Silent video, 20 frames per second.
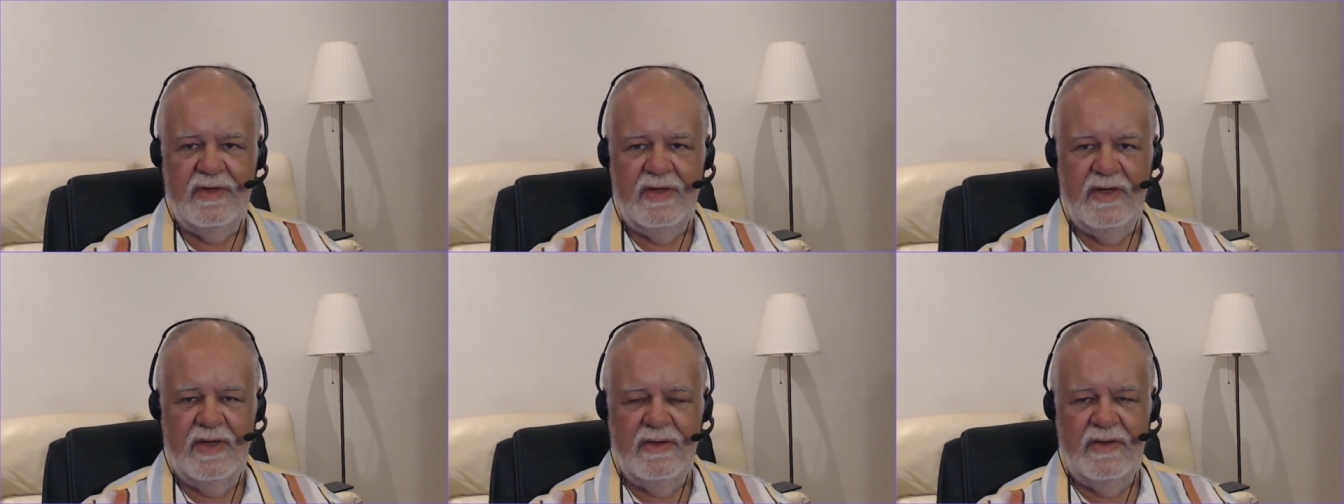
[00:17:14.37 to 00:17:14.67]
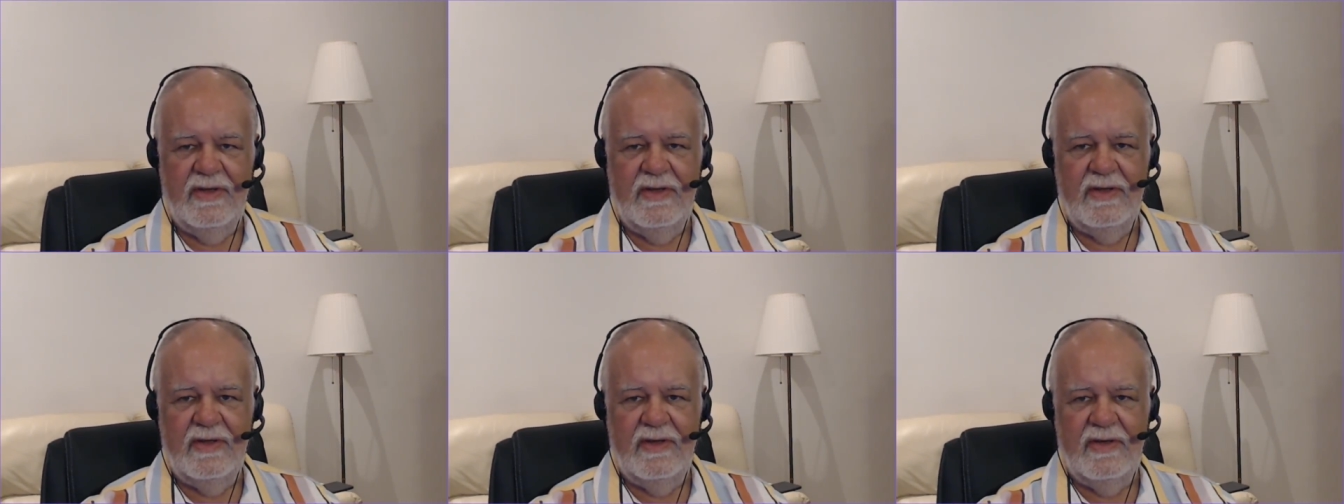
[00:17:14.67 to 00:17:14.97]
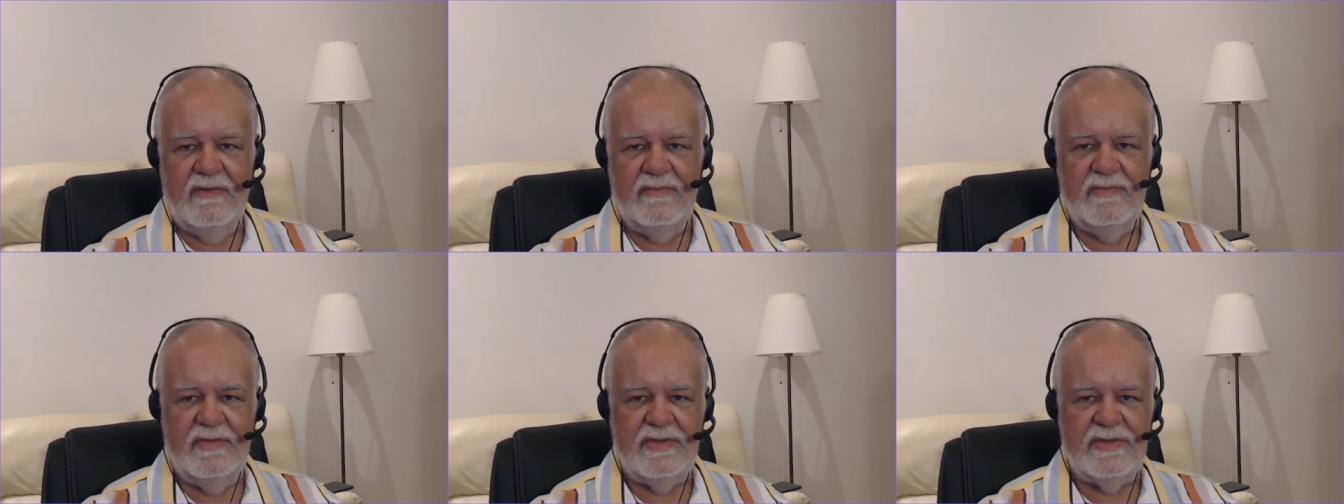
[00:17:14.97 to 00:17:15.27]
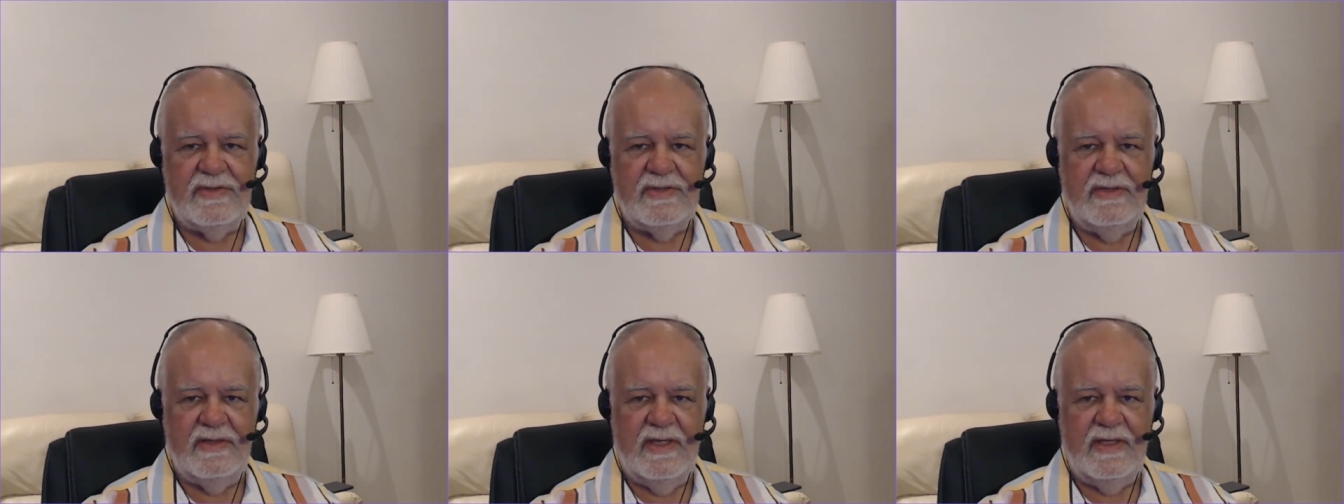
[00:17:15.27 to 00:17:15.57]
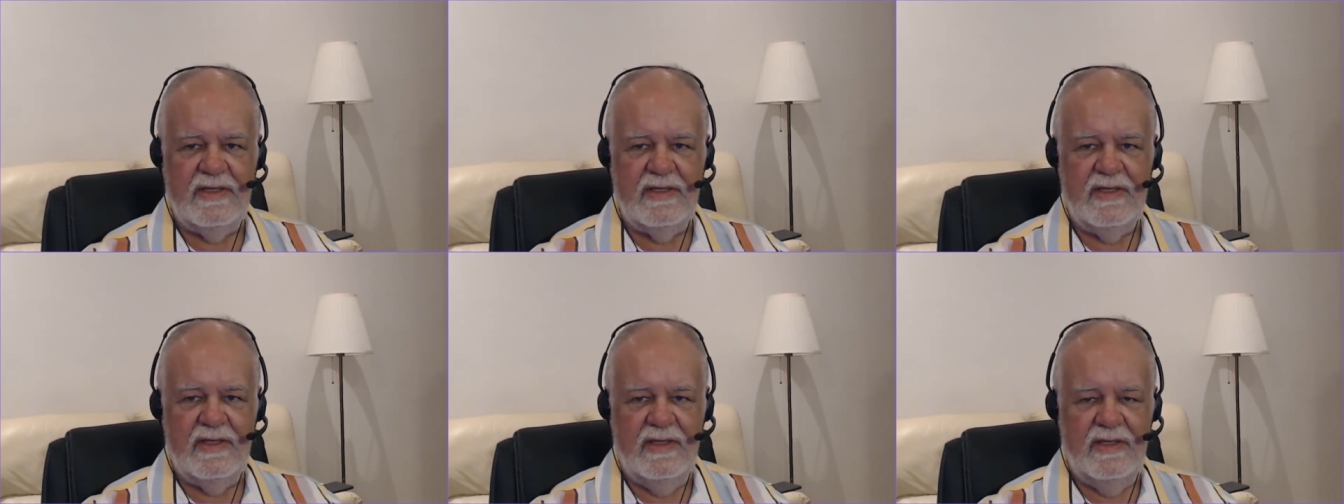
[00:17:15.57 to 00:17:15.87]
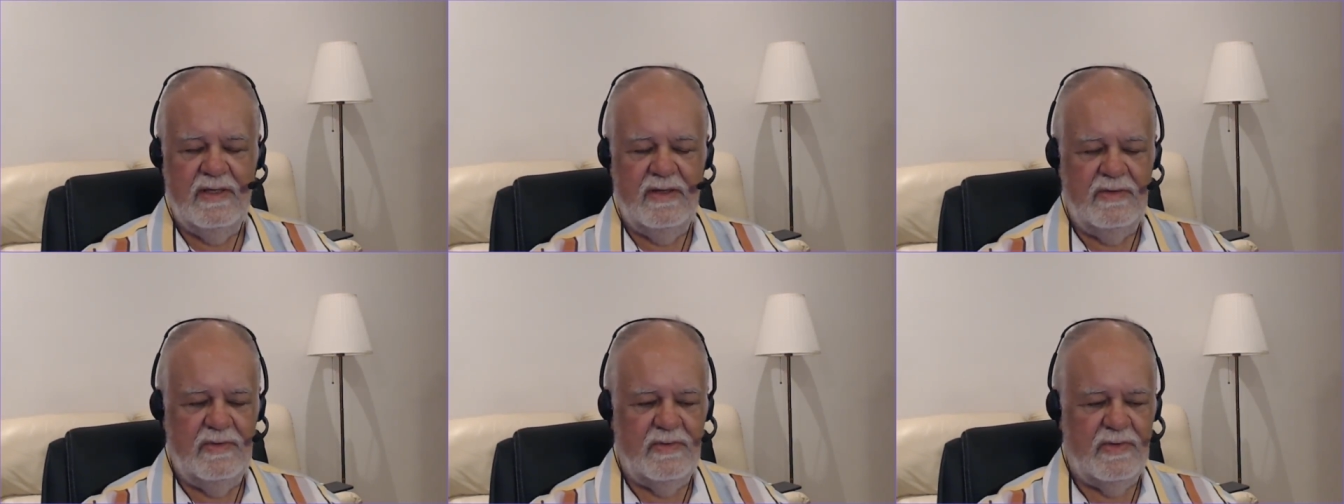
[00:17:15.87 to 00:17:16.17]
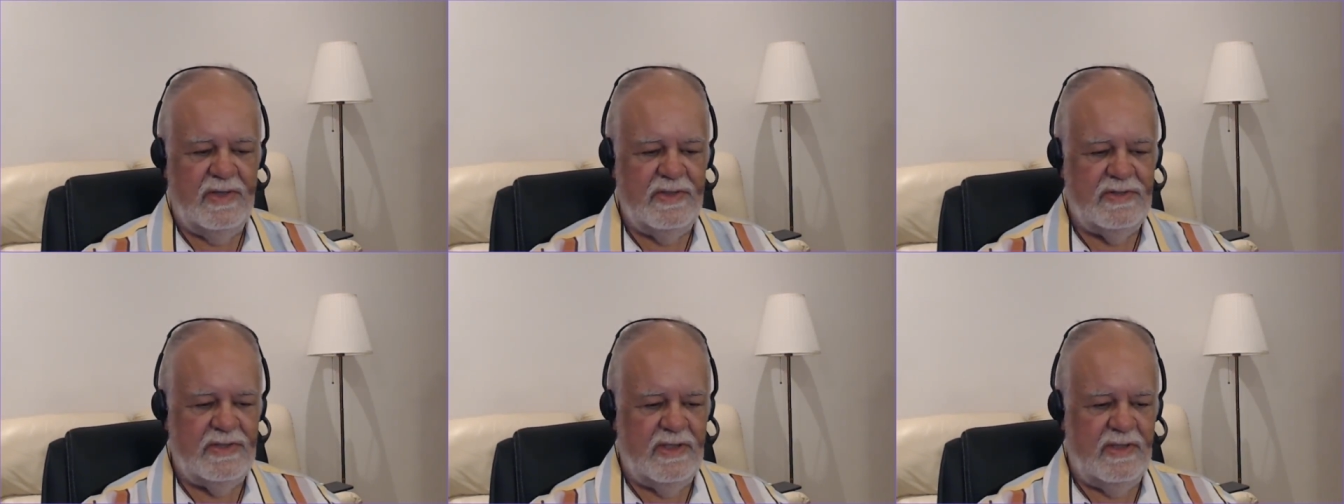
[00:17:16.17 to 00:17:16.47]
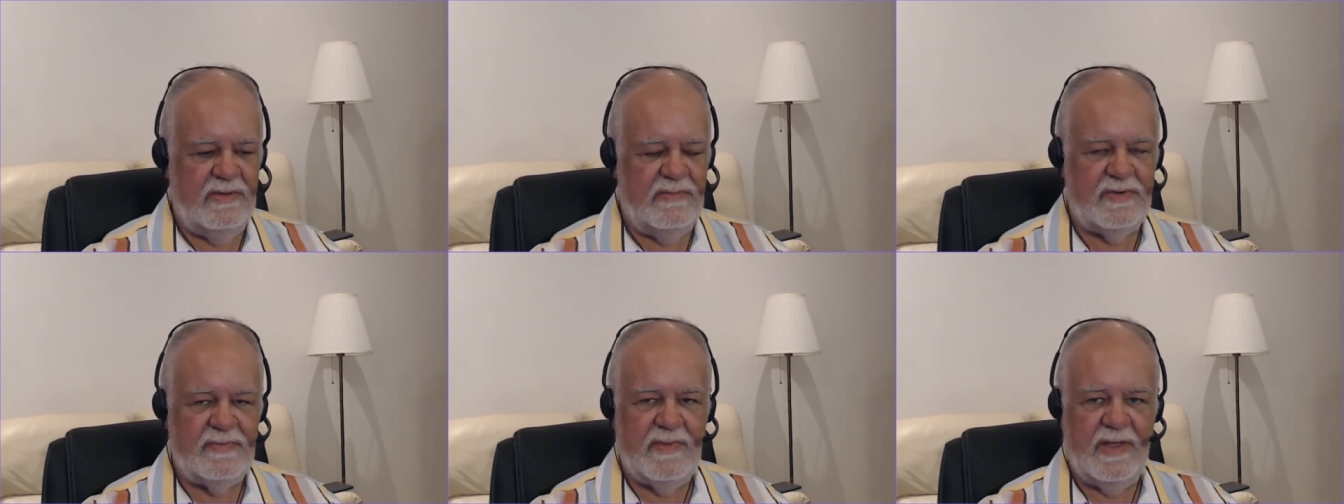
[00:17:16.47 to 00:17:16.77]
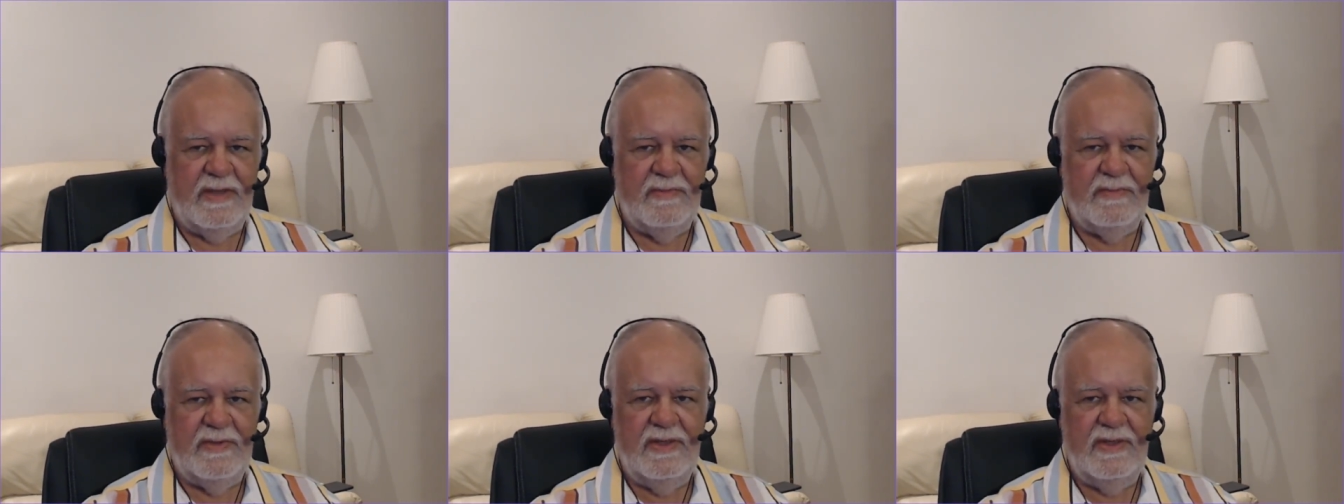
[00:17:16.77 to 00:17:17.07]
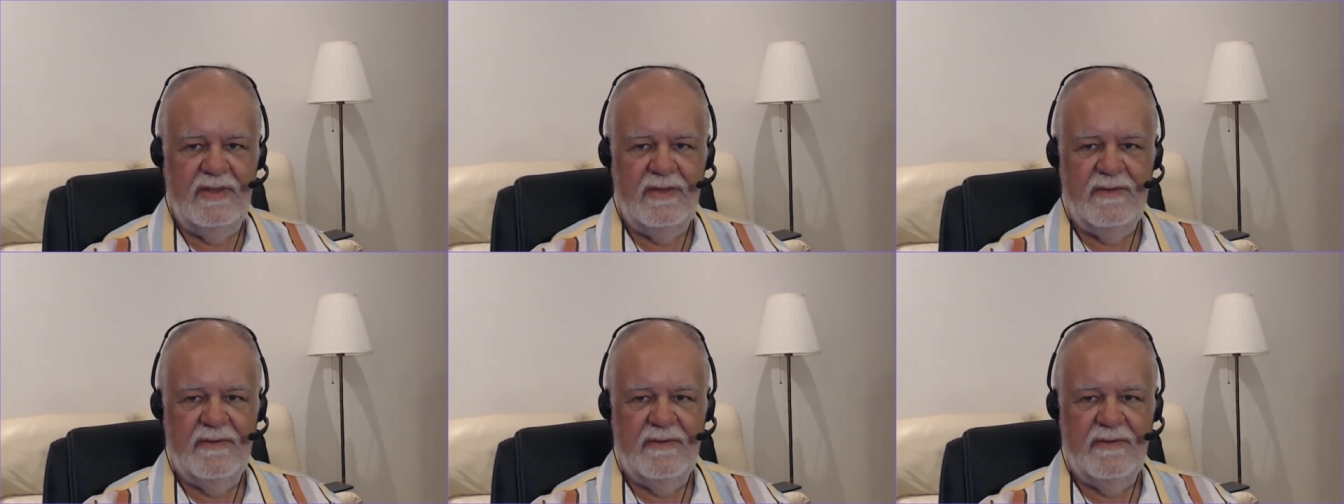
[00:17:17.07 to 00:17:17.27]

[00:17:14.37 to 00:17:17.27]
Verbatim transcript: other governments and regimes, maybe.